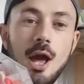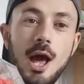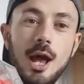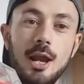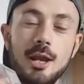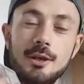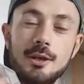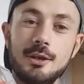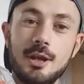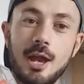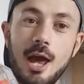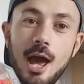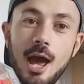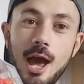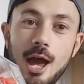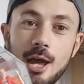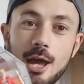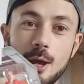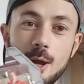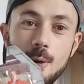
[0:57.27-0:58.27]
and
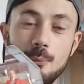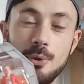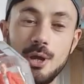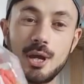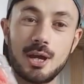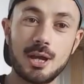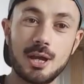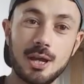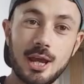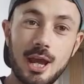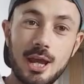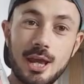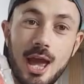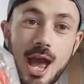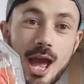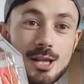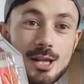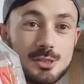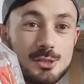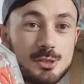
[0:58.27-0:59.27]
I hope you can get your
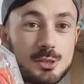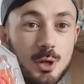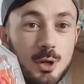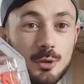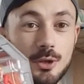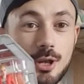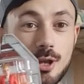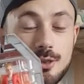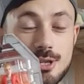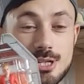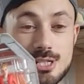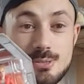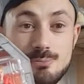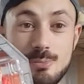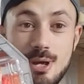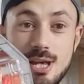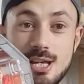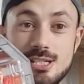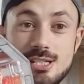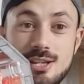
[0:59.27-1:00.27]
hands on this
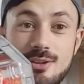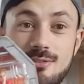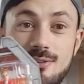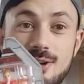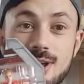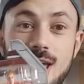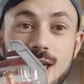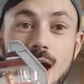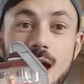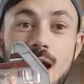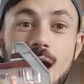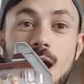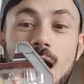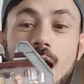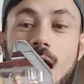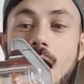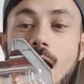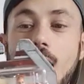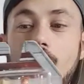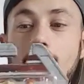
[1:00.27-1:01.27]
Maisie figure.
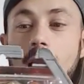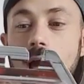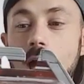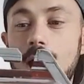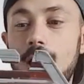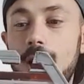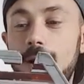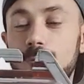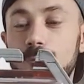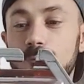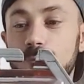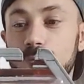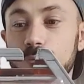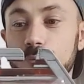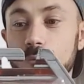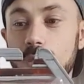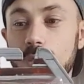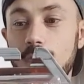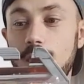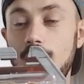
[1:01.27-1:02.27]

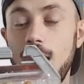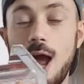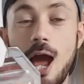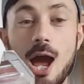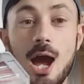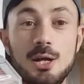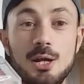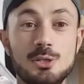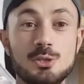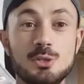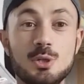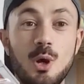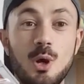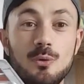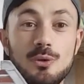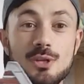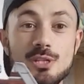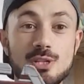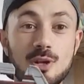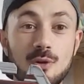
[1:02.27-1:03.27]
I just
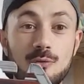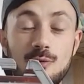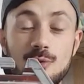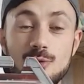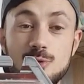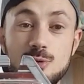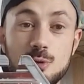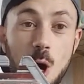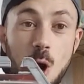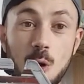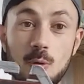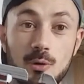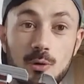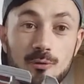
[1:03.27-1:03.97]
got this of drawer